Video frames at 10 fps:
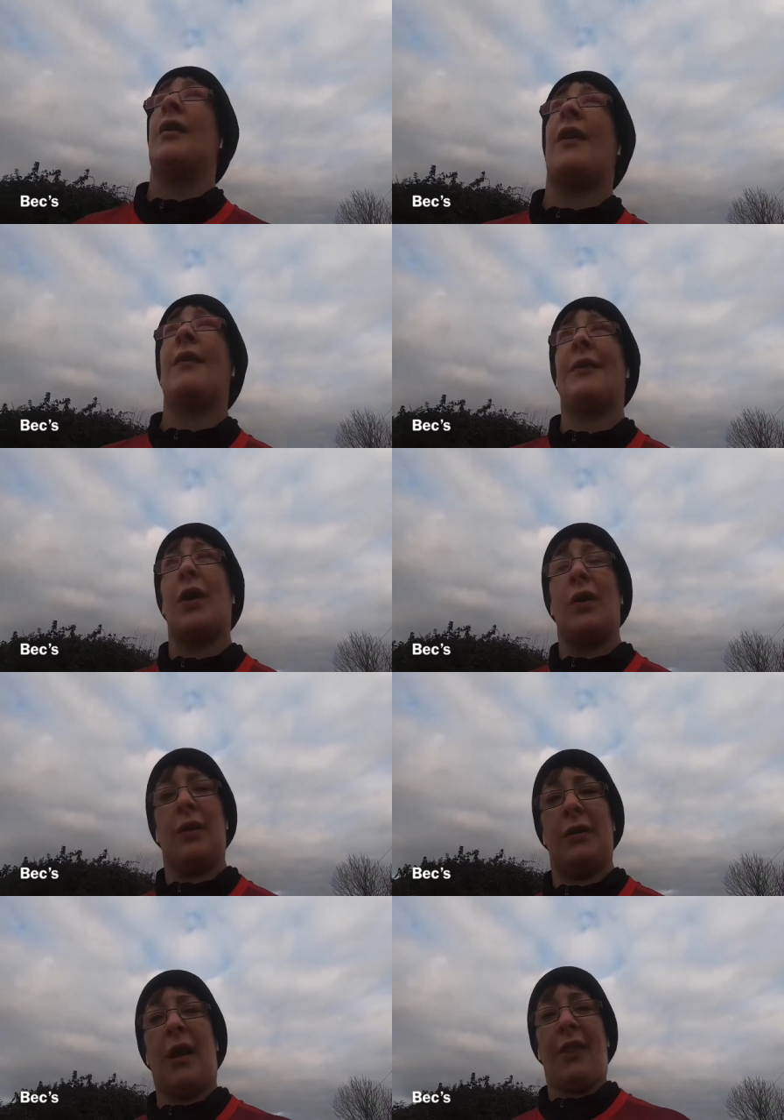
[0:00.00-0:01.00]
I've got,
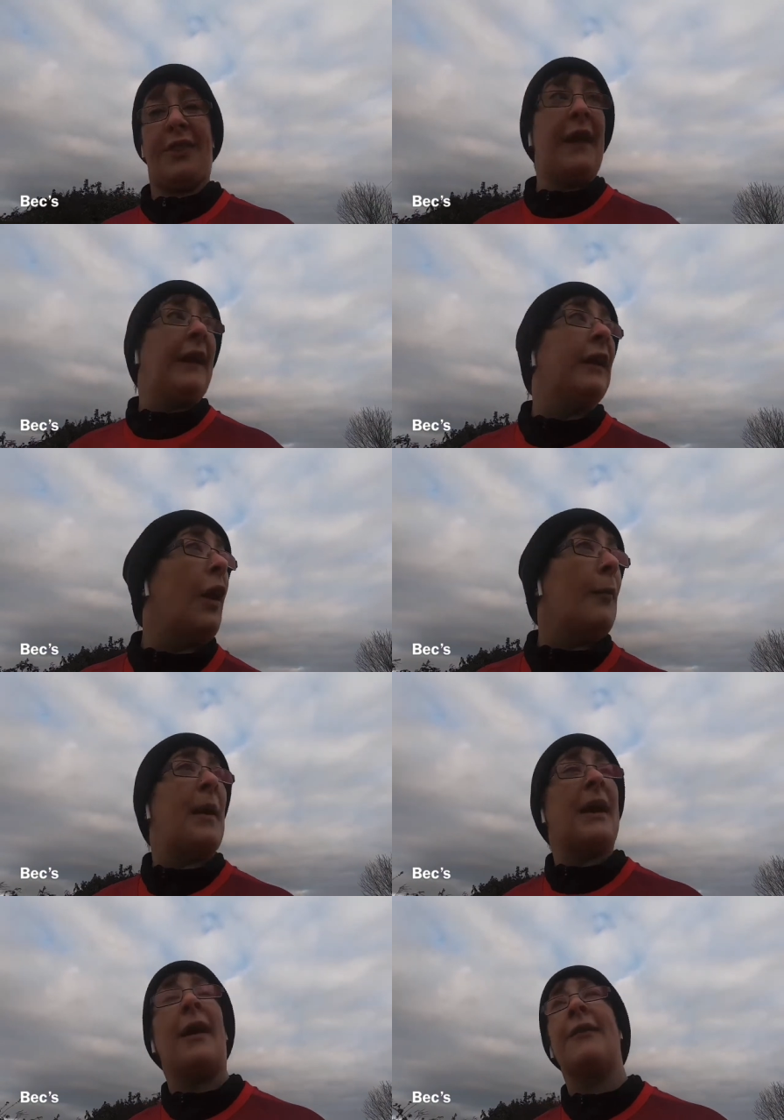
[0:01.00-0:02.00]
I think I may
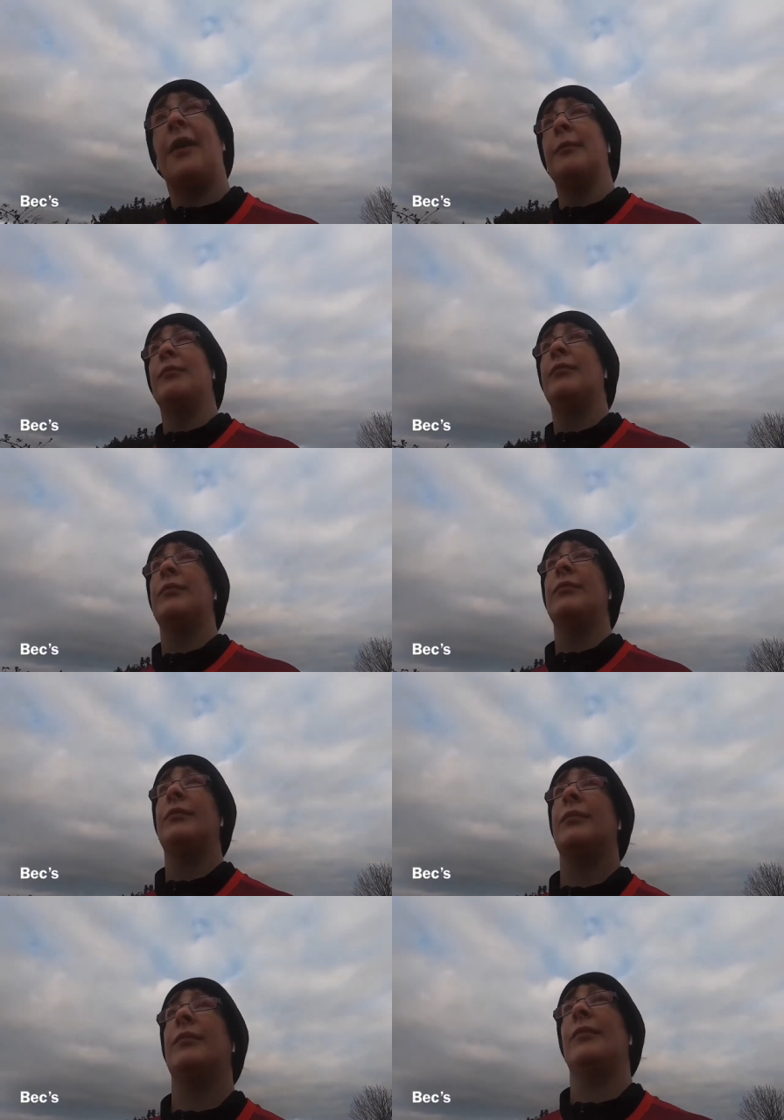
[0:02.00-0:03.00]
have
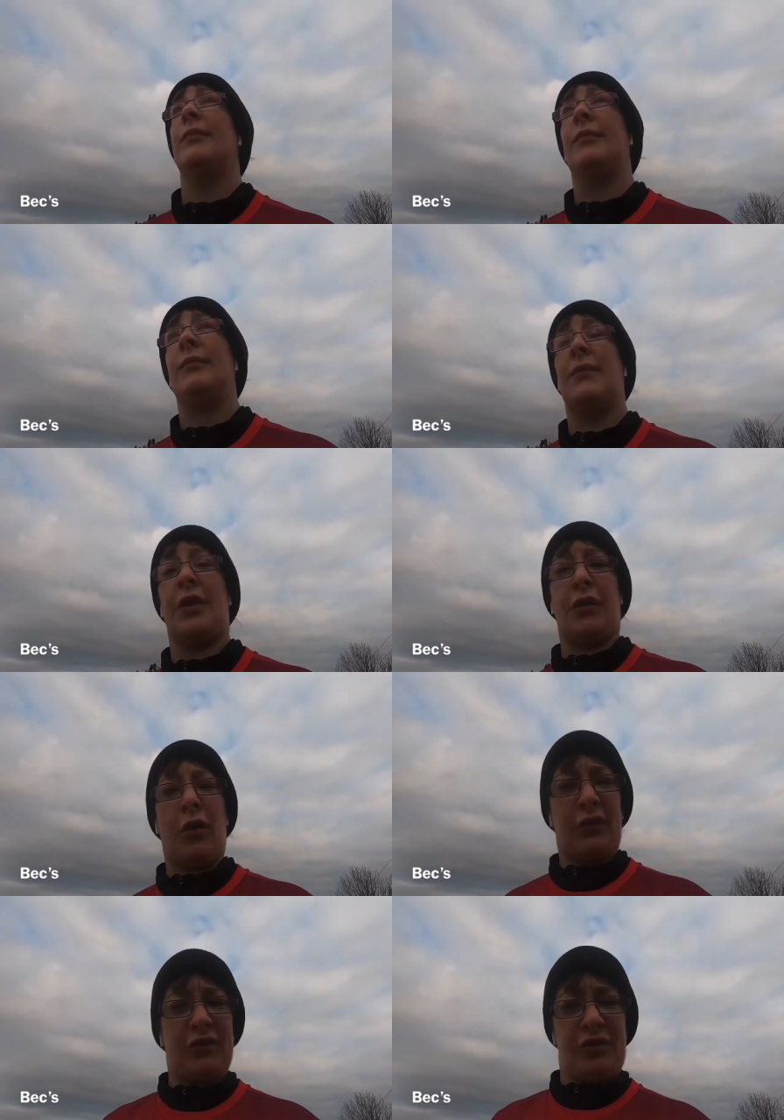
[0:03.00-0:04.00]
um,
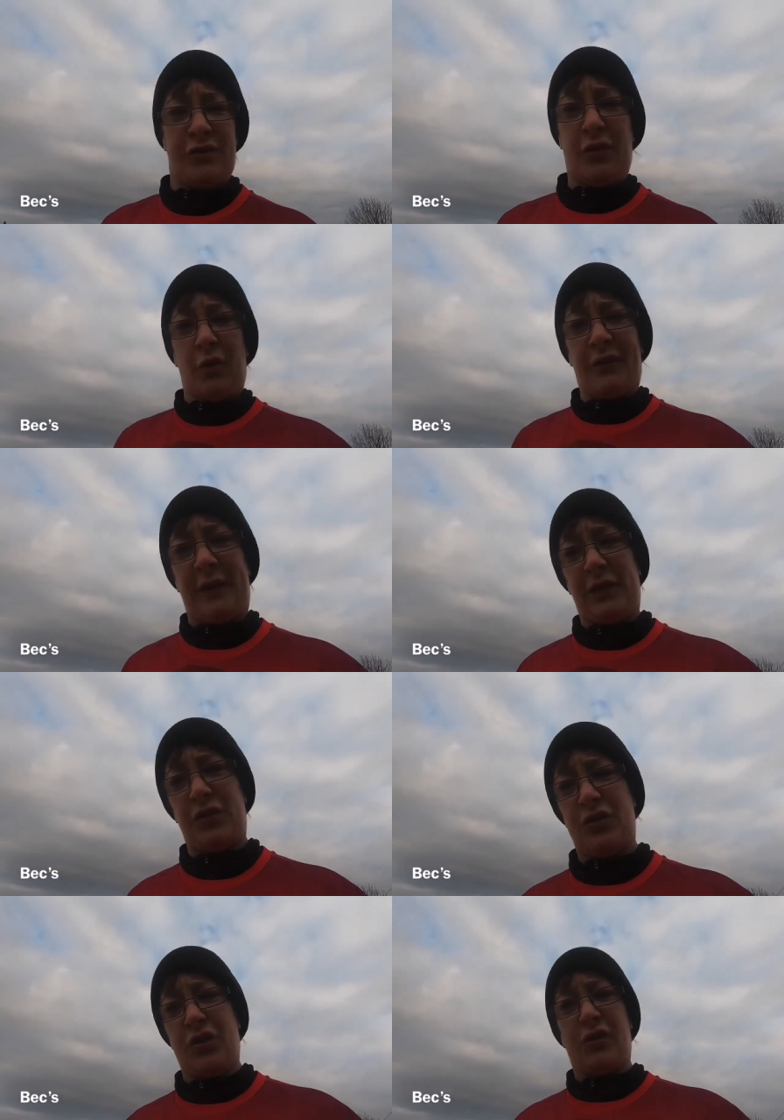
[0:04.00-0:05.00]
just toxic
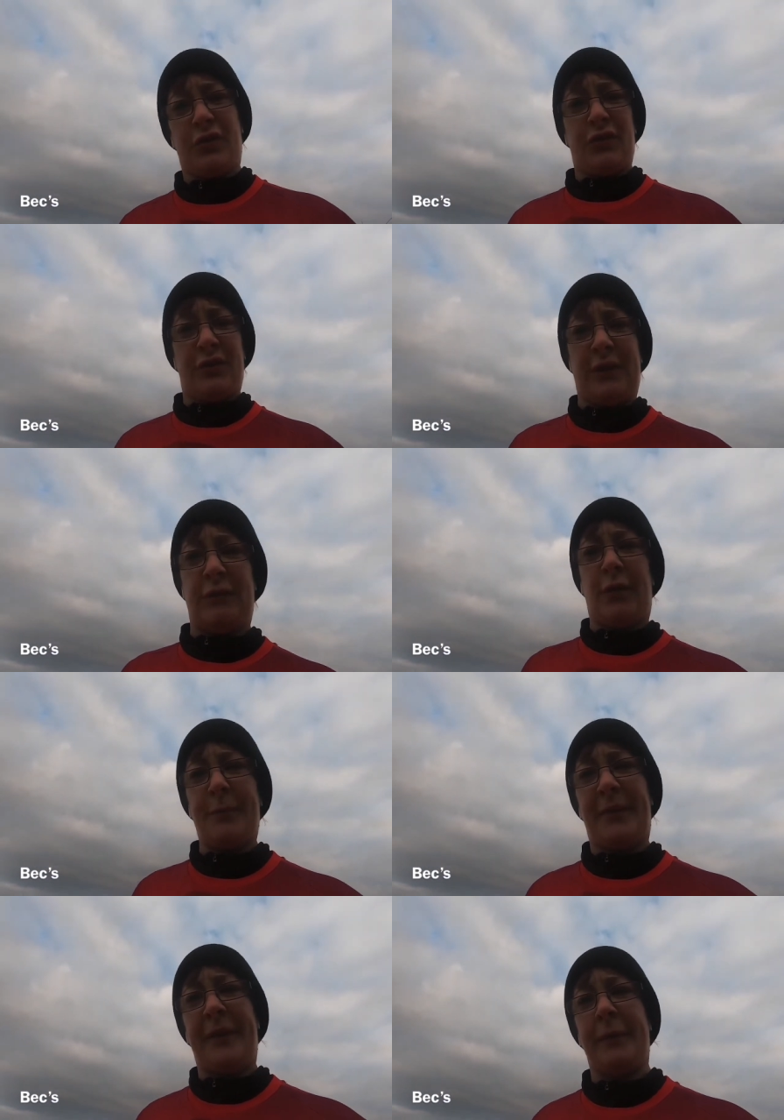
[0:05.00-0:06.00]
shock syndrome thing